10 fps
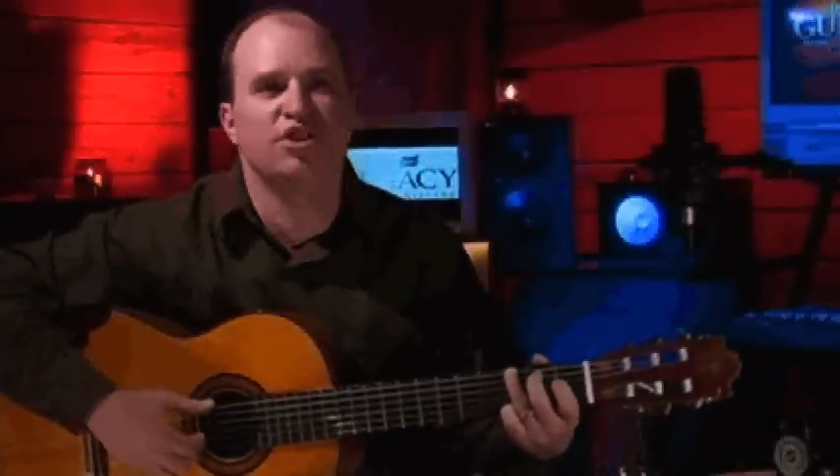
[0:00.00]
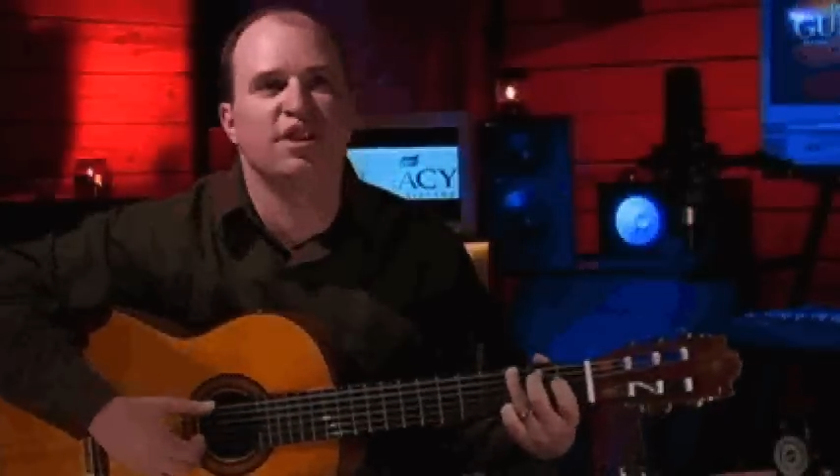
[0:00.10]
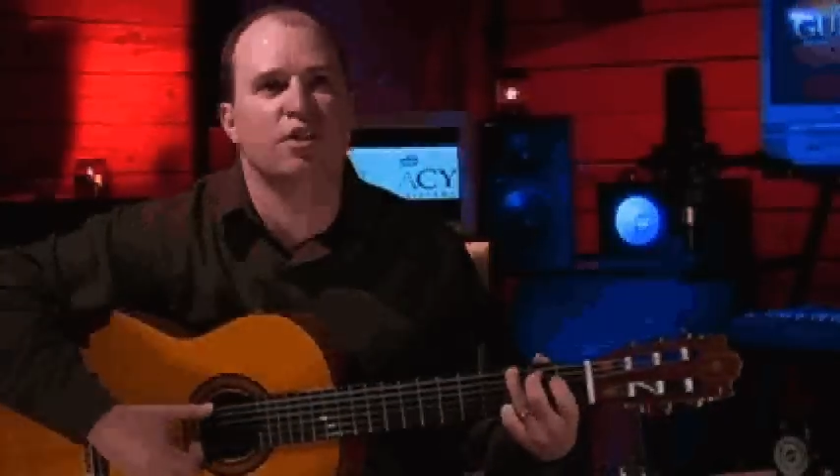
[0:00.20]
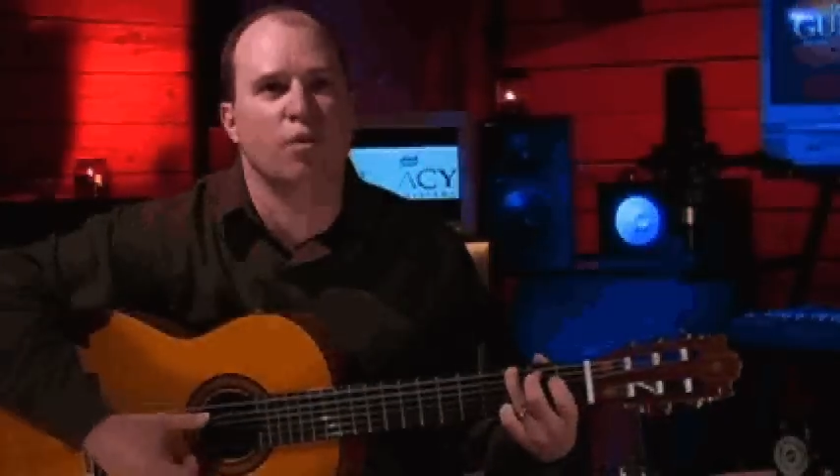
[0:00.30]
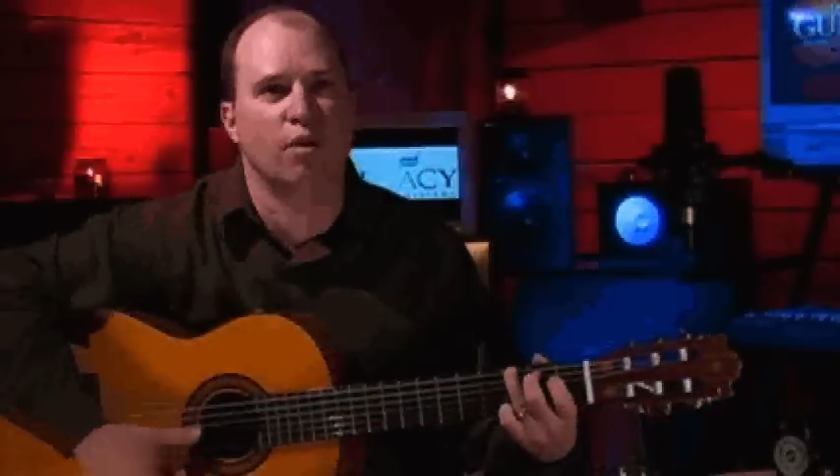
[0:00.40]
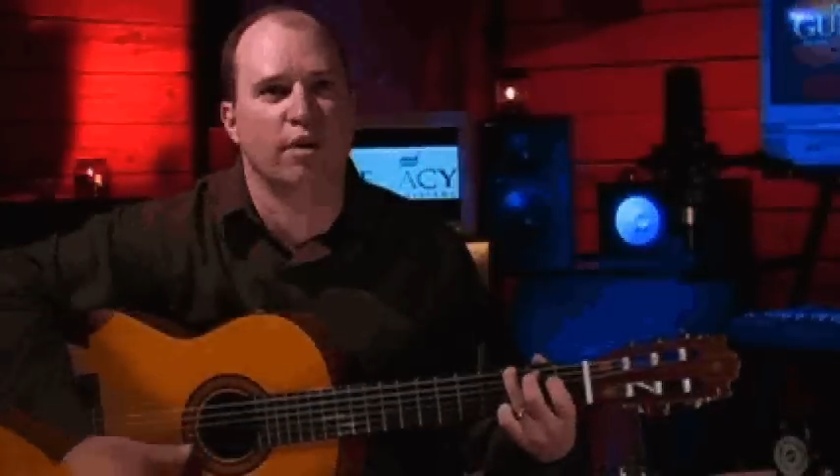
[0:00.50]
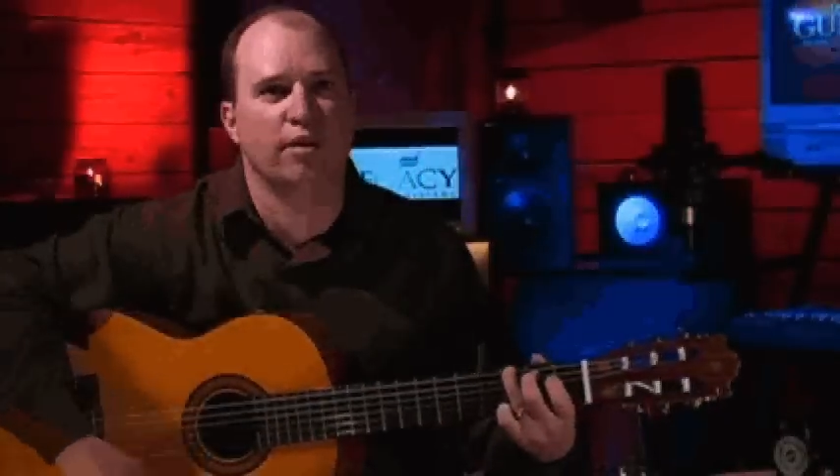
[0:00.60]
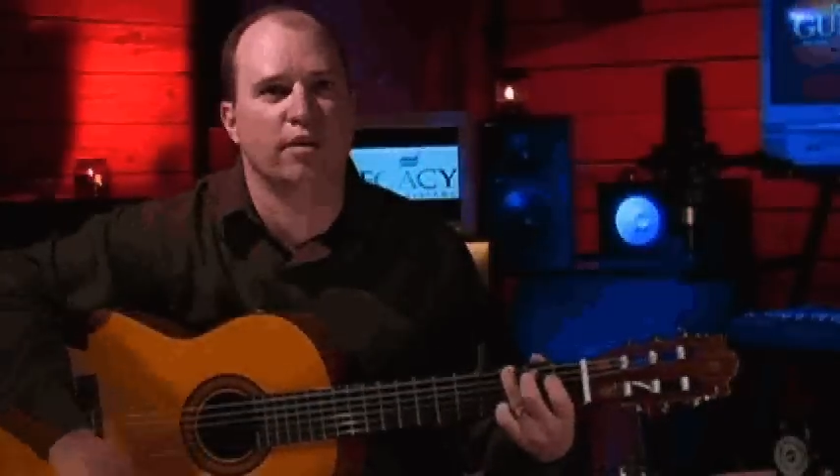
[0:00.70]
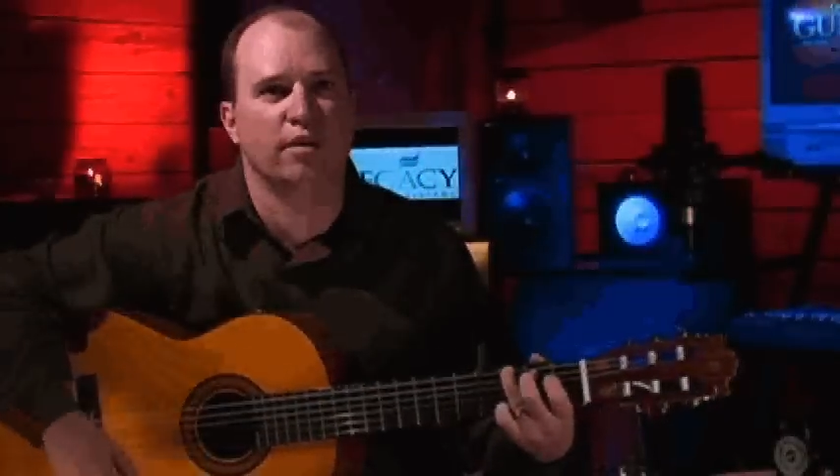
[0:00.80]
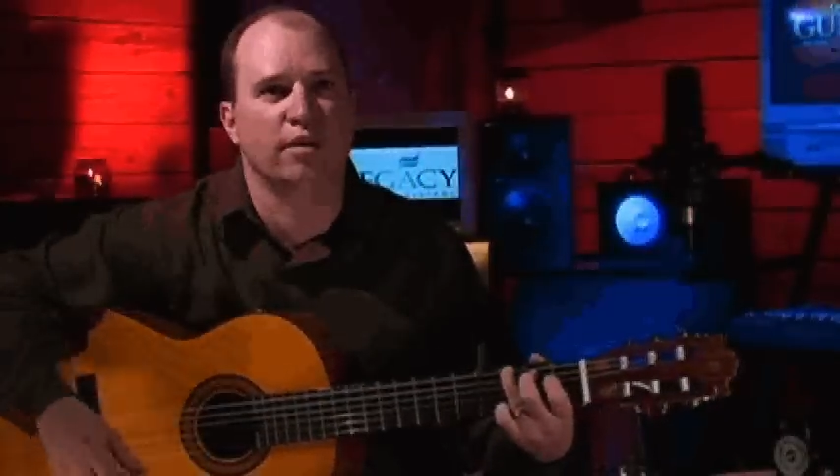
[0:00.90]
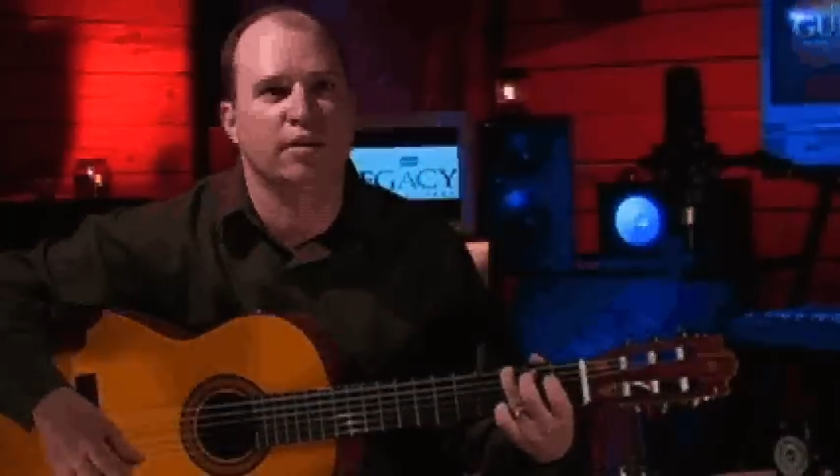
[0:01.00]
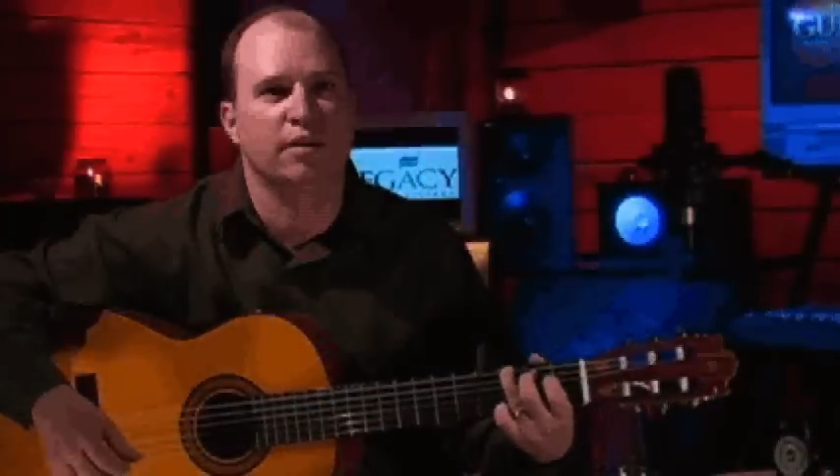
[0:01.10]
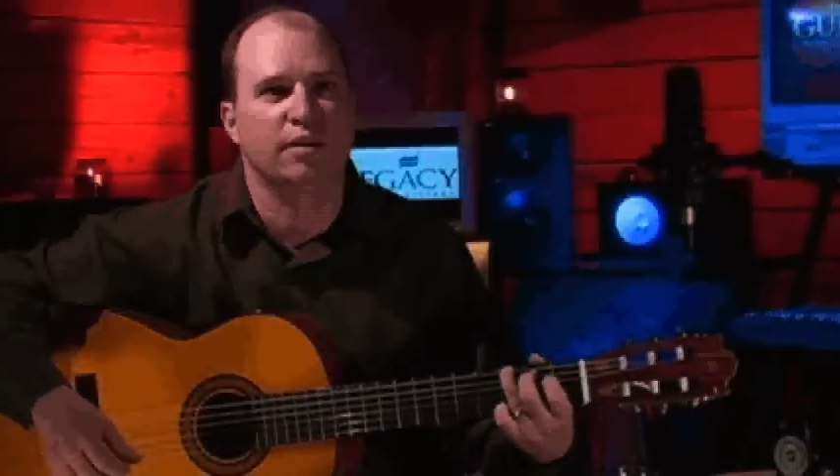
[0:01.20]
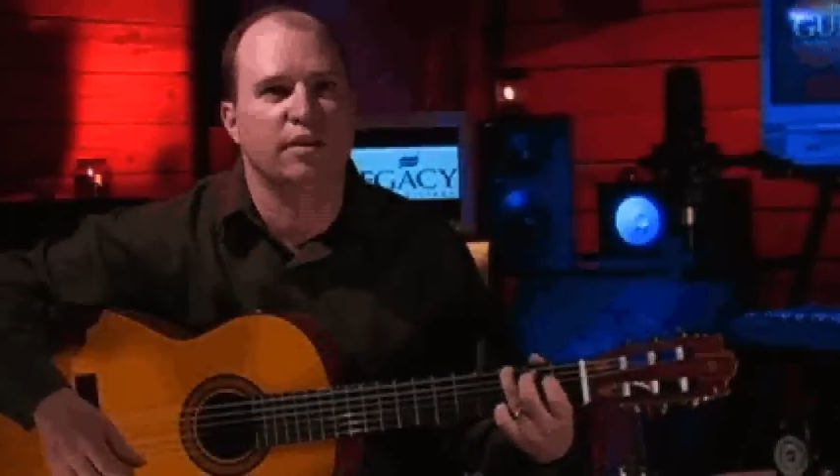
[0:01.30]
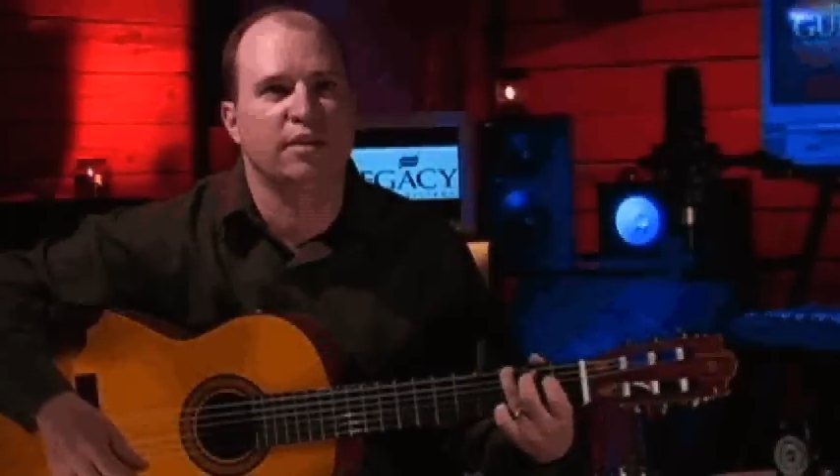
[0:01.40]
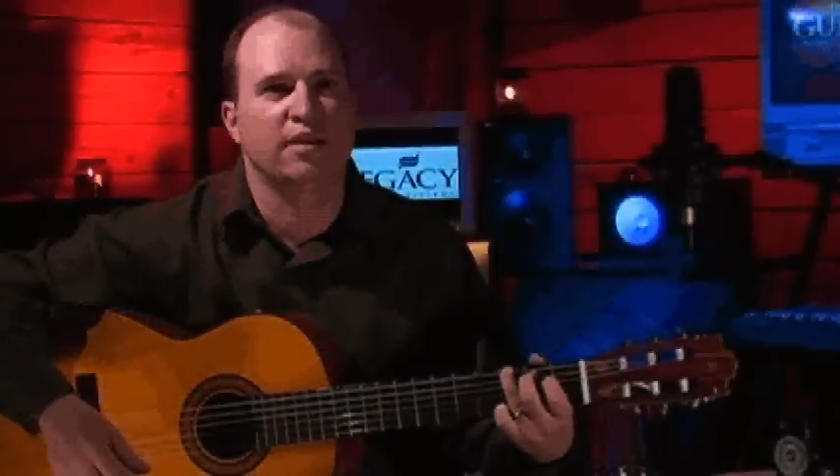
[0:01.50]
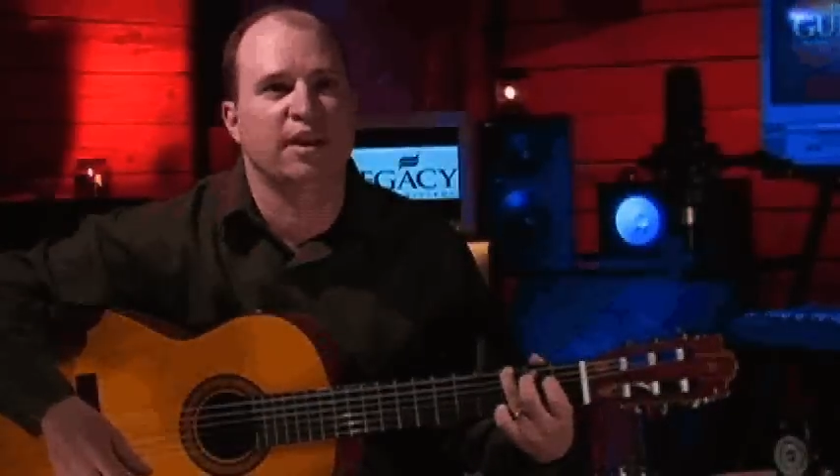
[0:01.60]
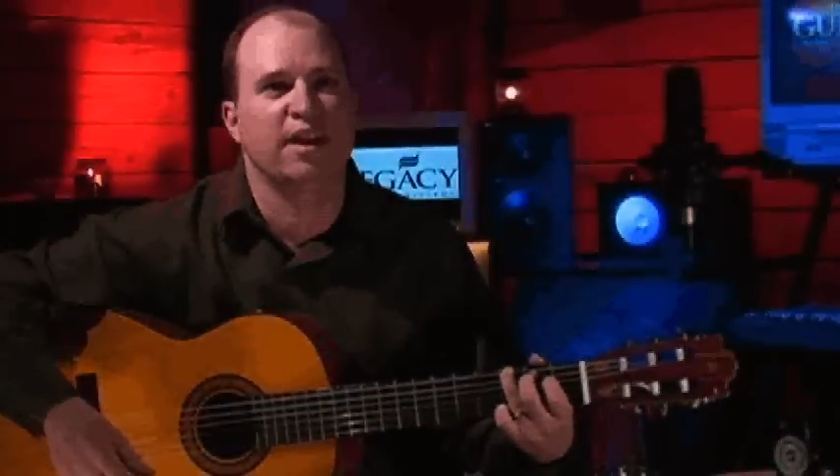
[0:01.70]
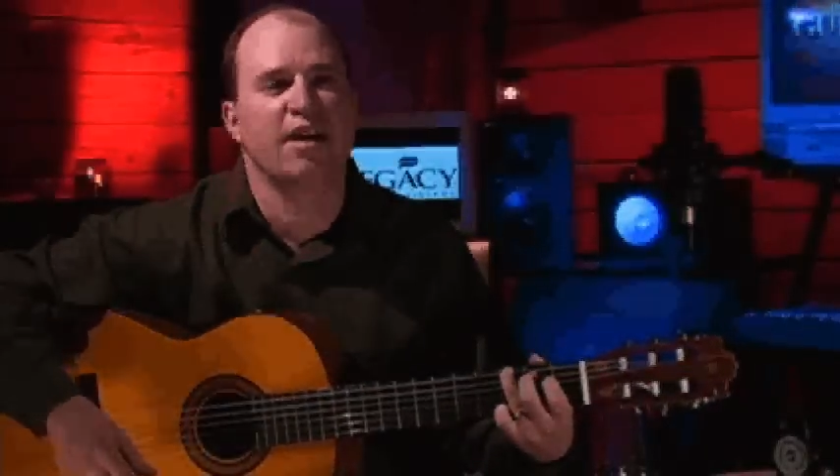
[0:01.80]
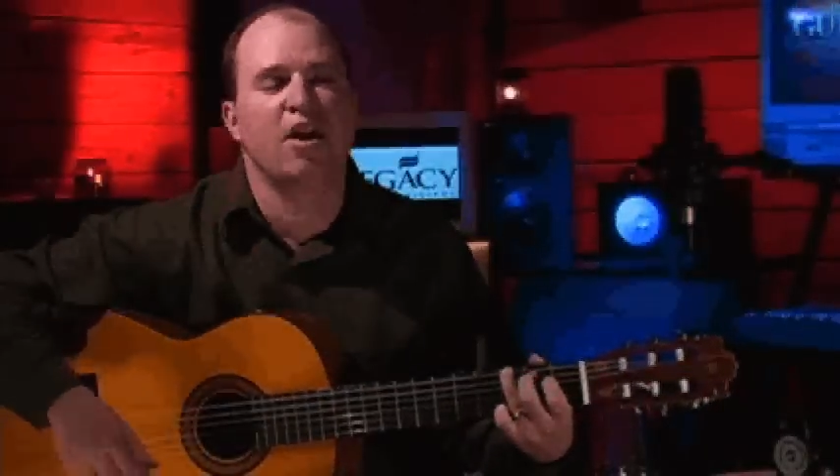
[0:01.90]
chord. Okay,
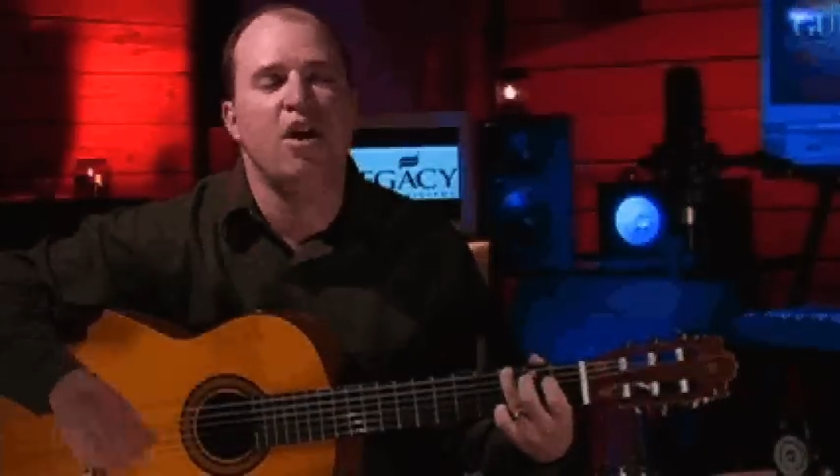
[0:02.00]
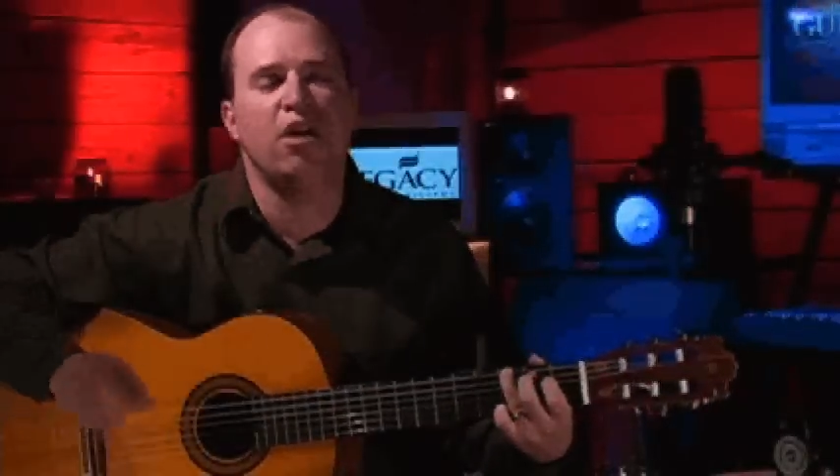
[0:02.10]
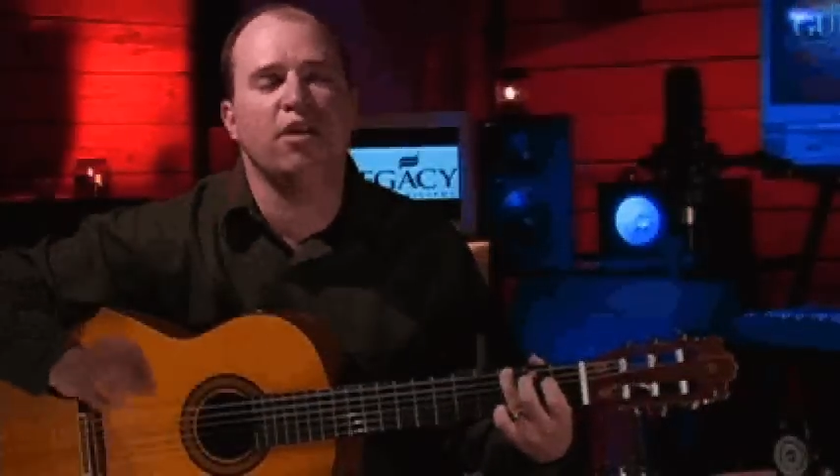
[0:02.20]
all an